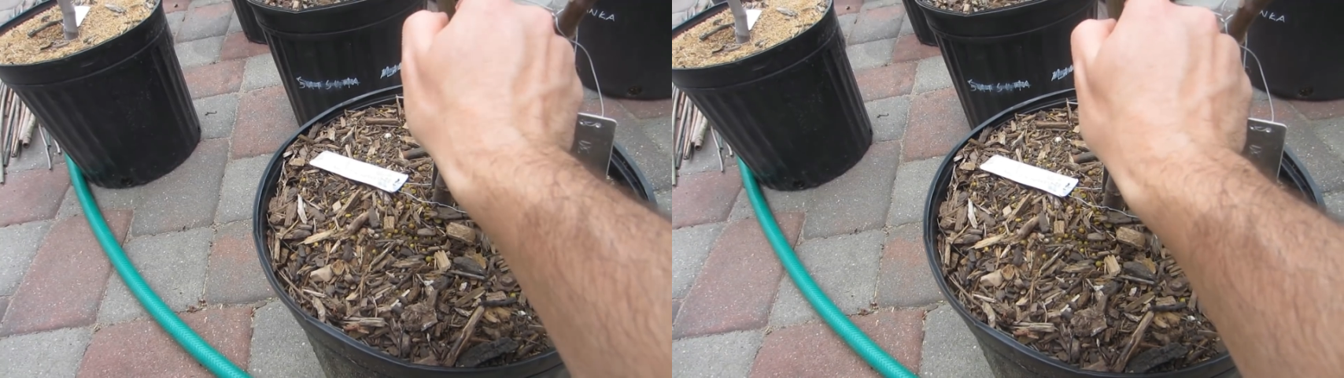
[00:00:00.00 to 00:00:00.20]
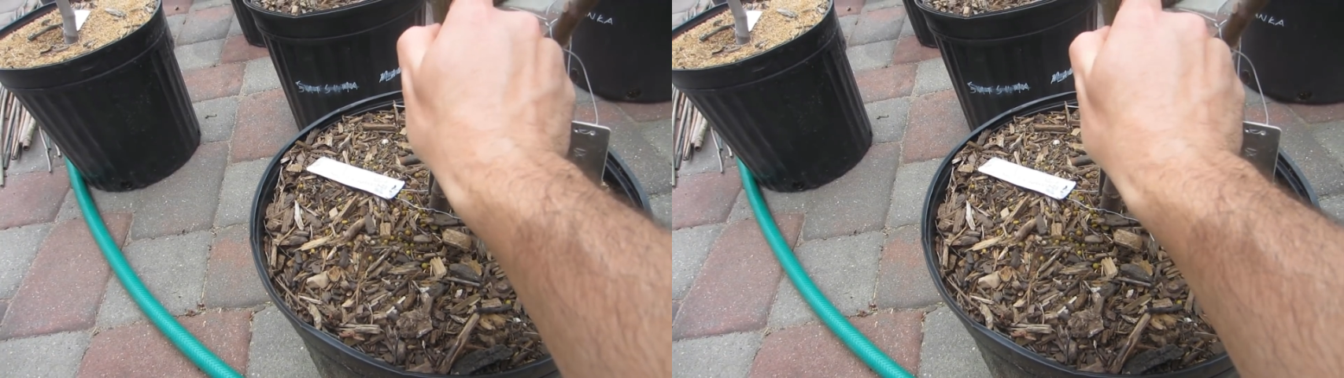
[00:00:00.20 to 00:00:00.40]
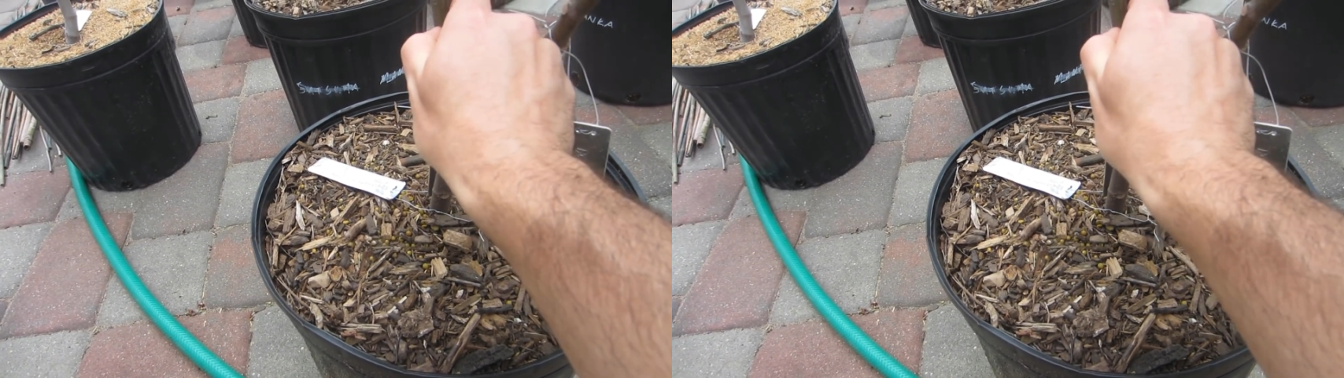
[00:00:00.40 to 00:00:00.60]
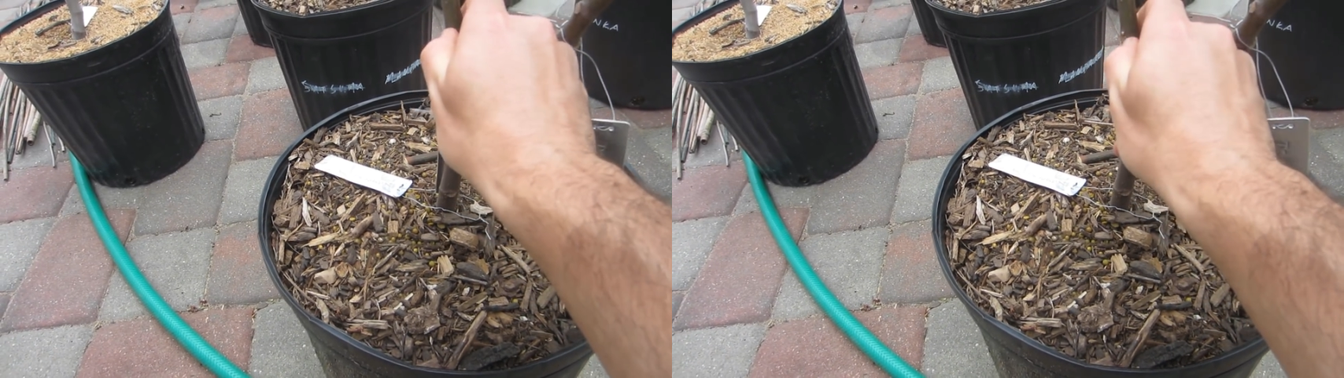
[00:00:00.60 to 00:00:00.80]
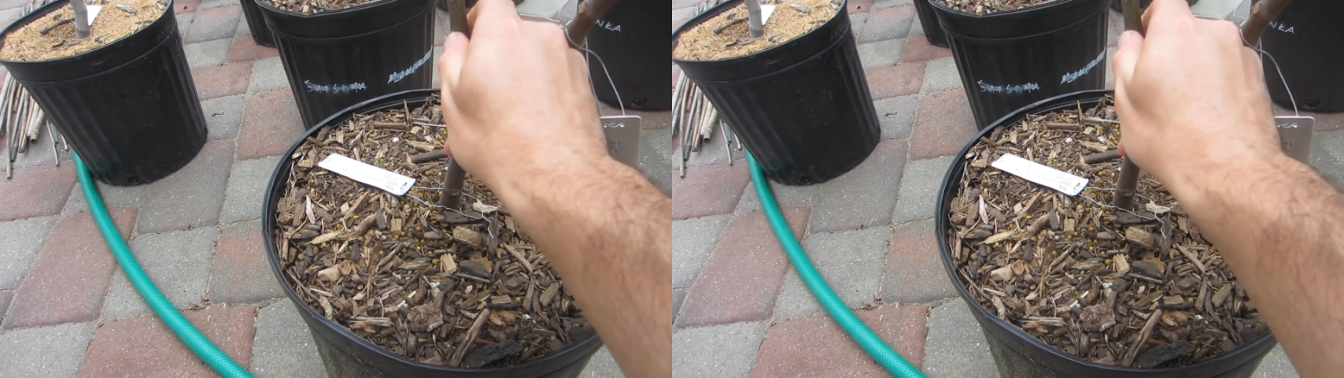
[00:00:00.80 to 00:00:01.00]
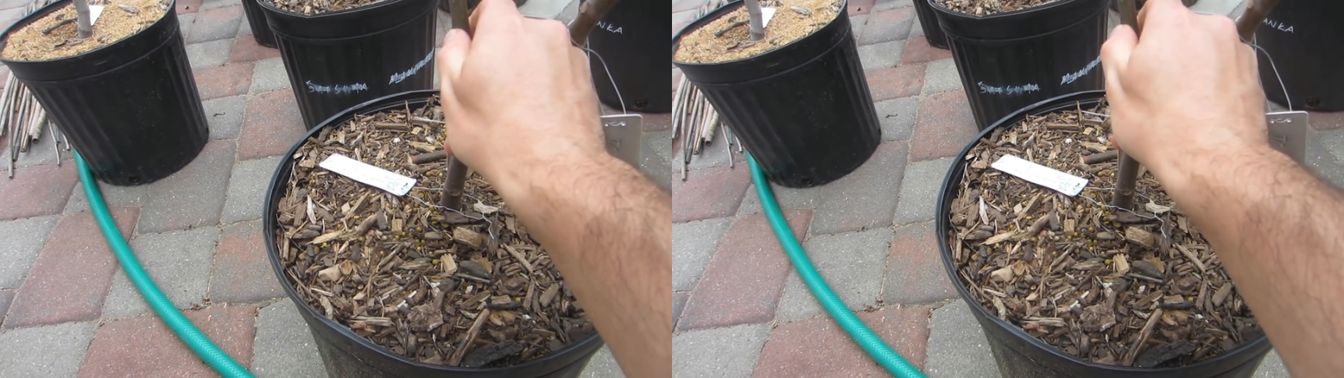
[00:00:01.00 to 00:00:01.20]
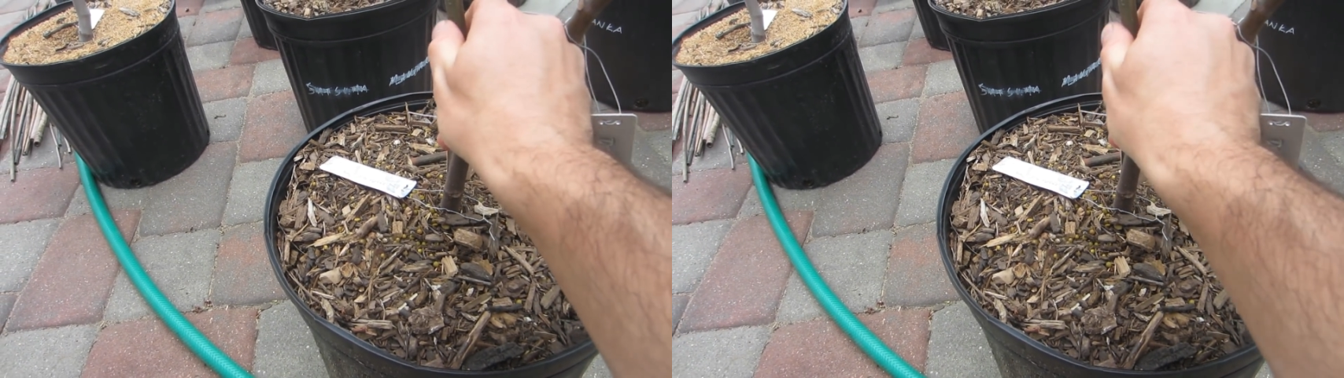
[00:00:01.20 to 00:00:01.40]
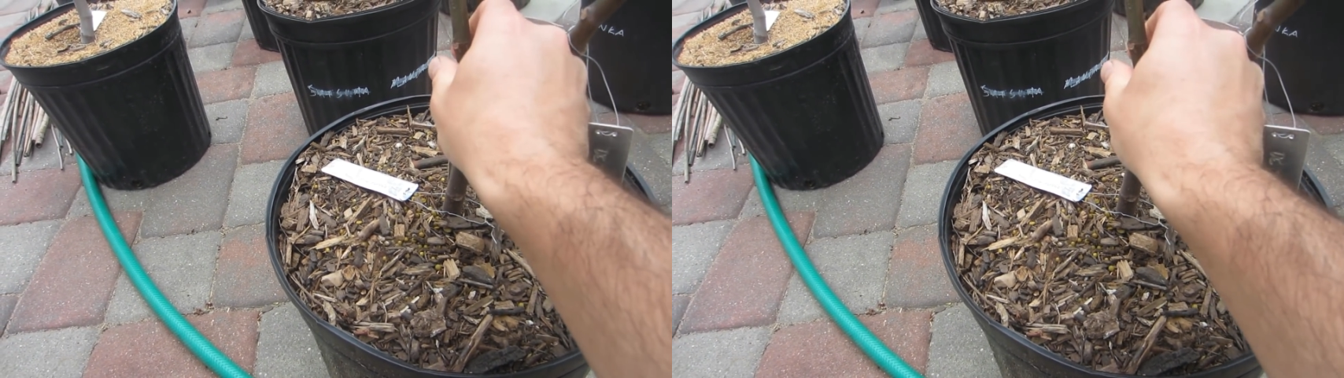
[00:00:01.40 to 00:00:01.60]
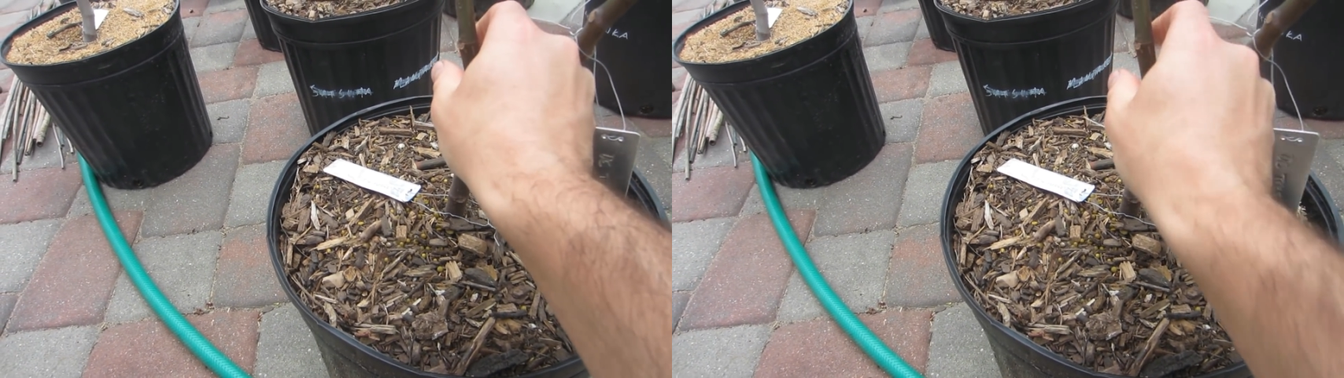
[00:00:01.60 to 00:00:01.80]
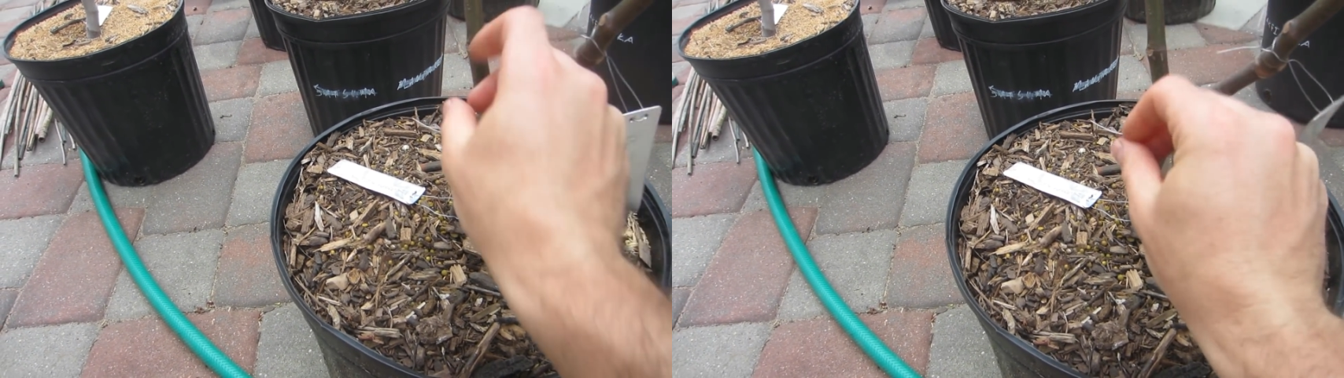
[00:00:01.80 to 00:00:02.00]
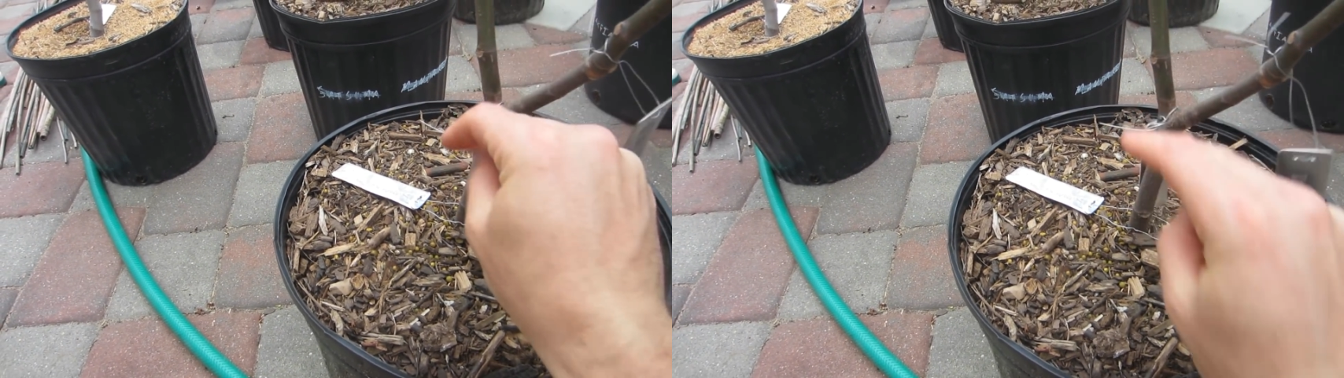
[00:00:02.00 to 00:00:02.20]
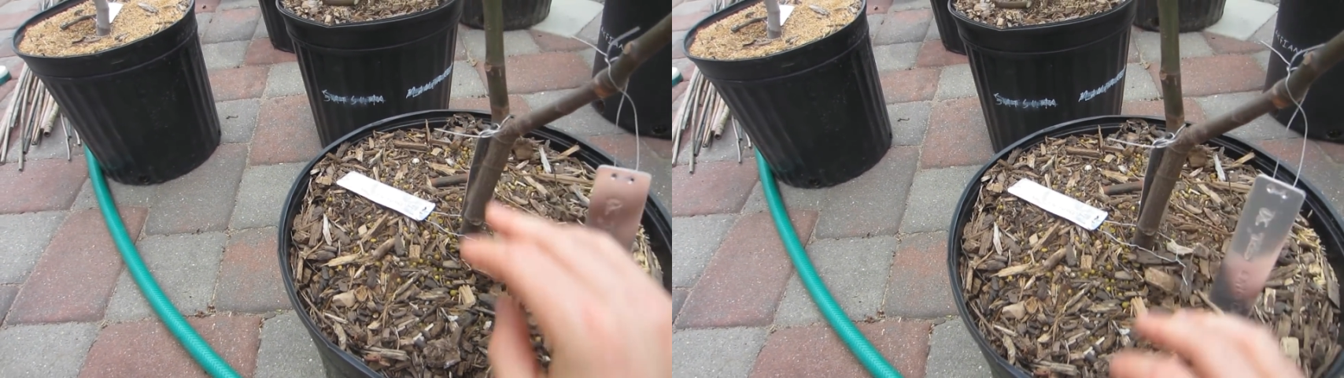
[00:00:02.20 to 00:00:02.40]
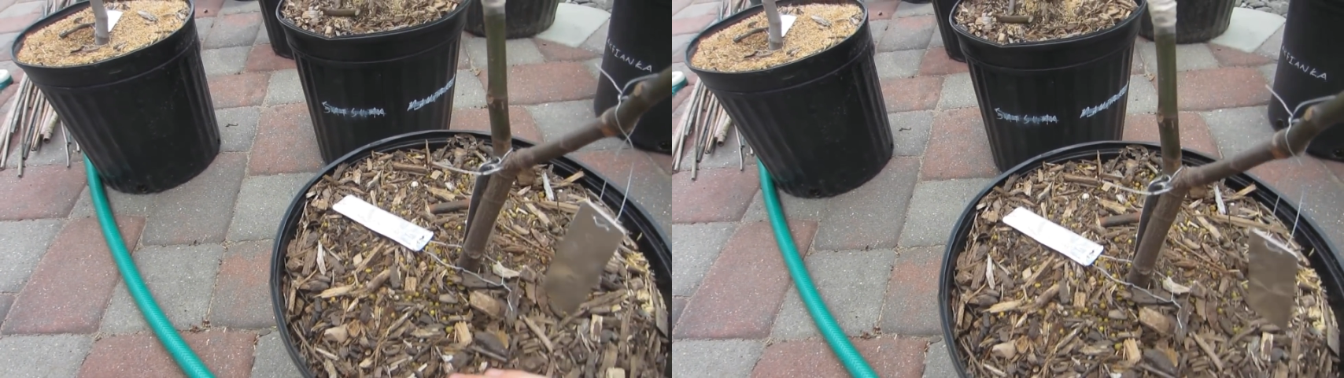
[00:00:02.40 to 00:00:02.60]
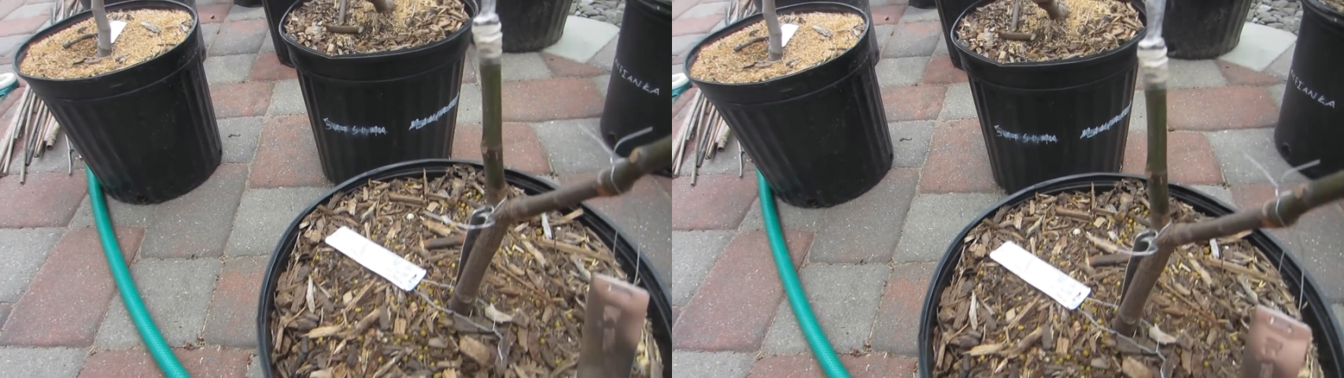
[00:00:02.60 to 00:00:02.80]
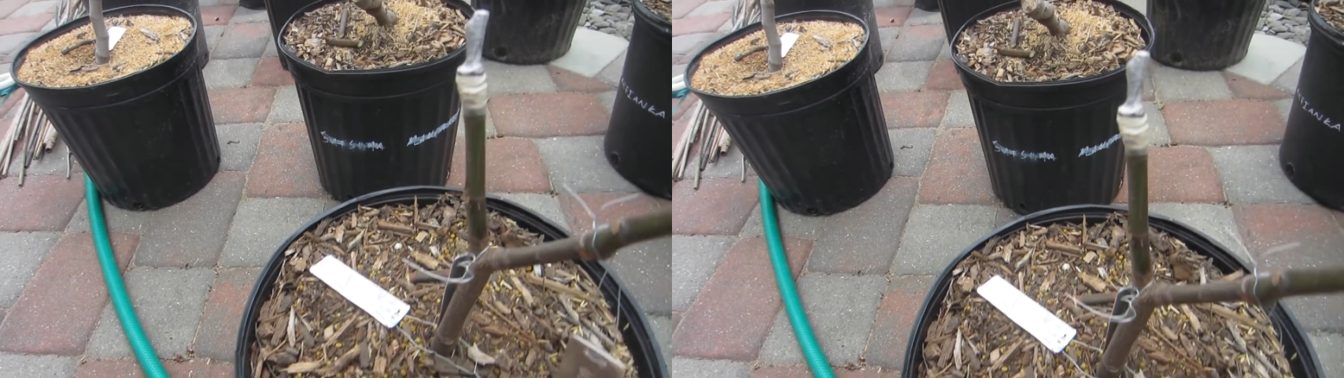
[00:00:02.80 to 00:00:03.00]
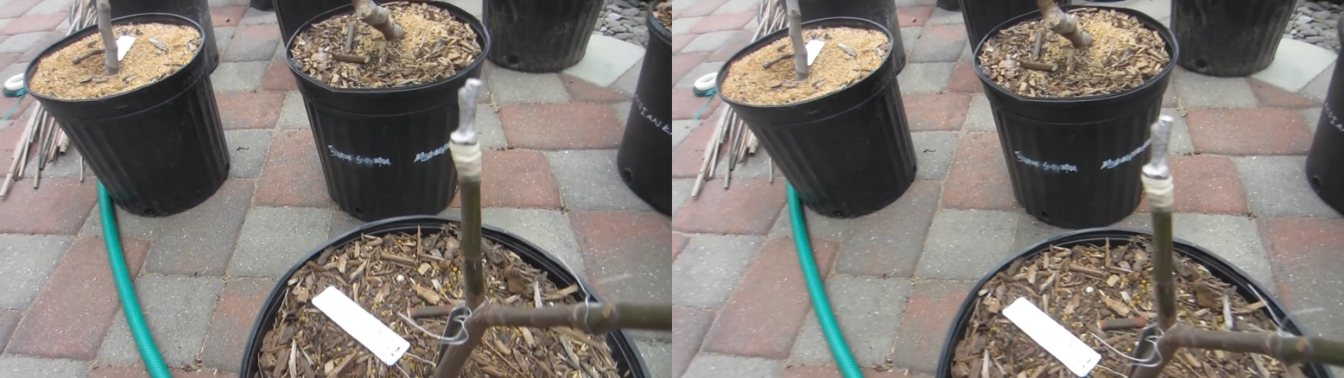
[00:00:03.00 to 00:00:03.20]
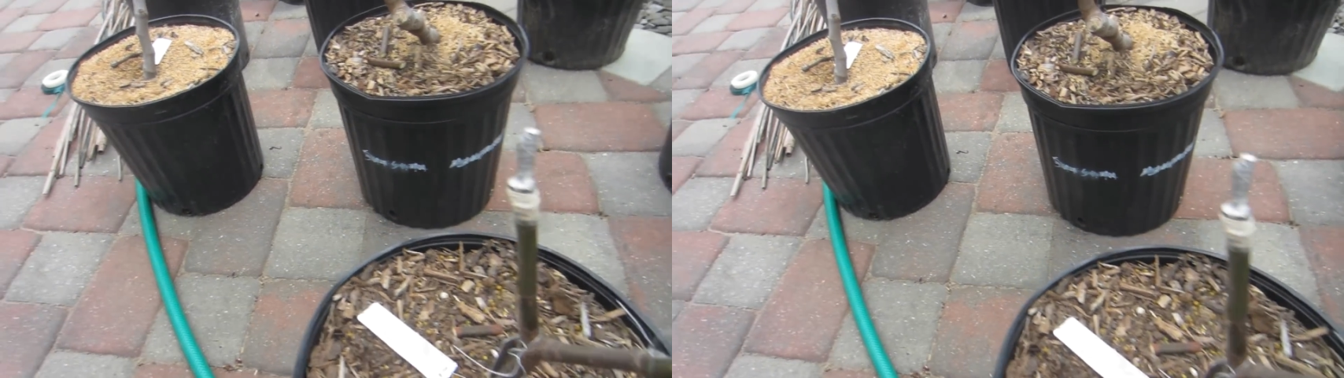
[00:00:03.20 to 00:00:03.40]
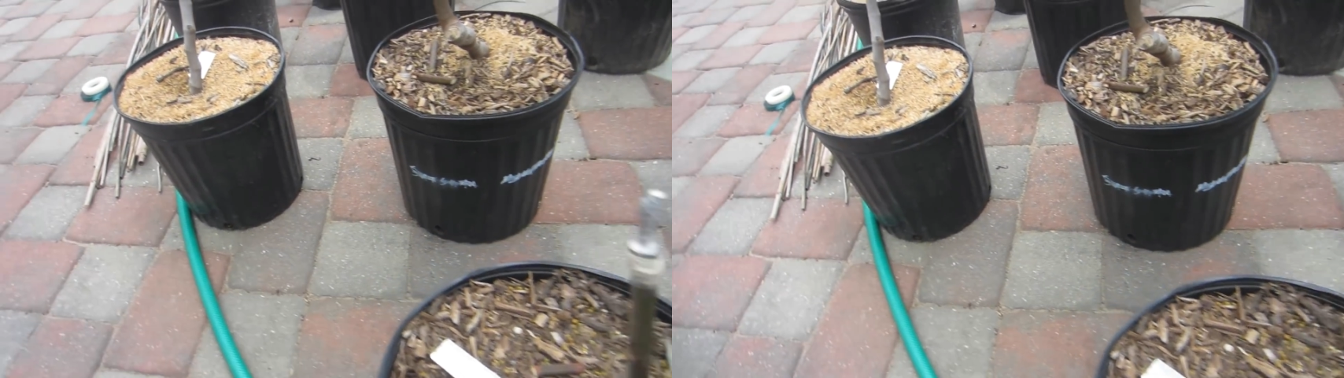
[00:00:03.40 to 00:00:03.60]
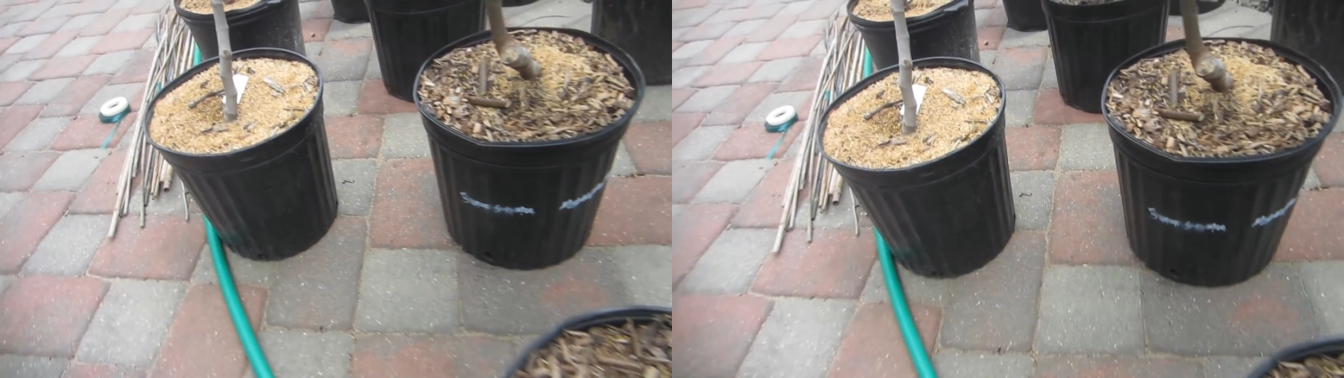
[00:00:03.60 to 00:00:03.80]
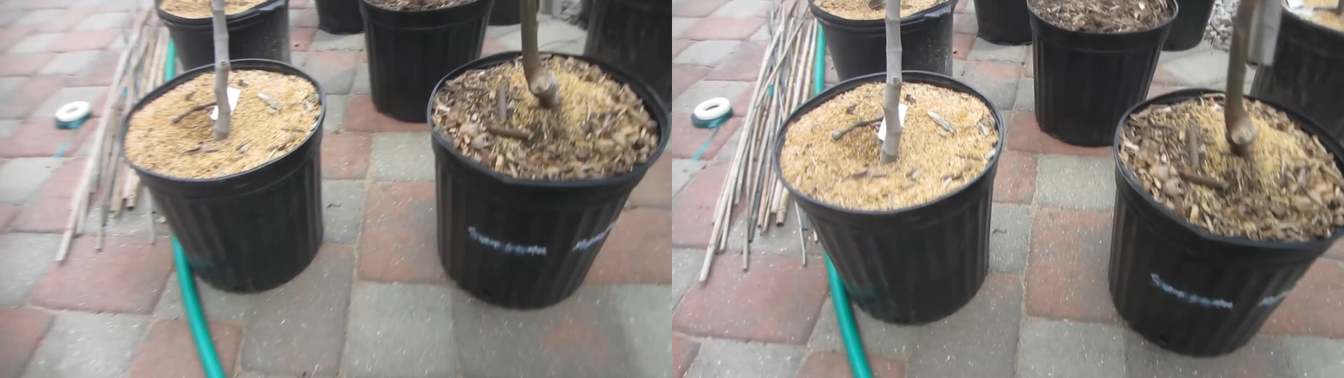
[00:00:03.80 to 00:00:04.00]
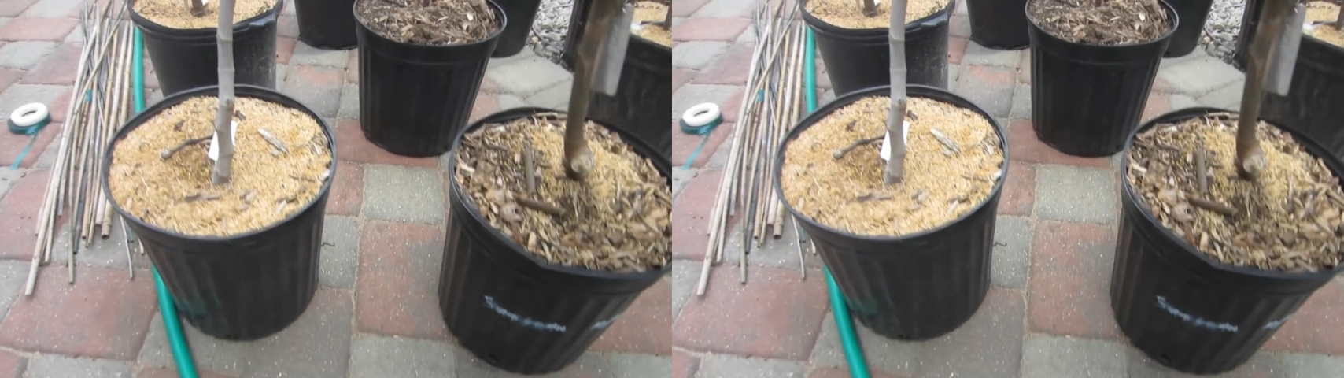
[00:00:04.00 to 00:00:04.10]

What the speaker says: Nobody's mouth can be seen.